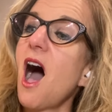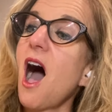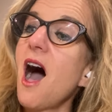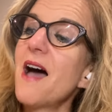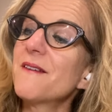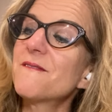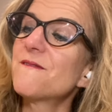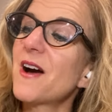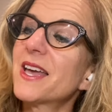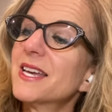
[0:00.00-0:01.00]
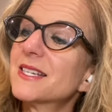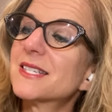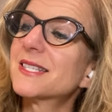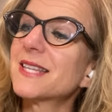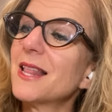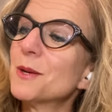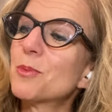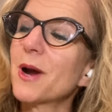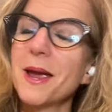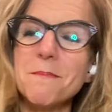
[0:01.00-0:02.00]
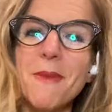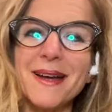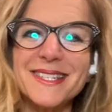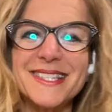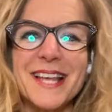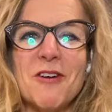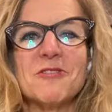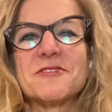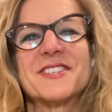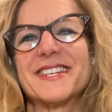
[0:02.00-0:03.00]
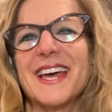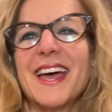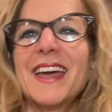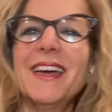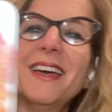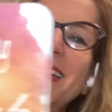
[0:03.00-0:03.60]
I fucking celebrate myself today.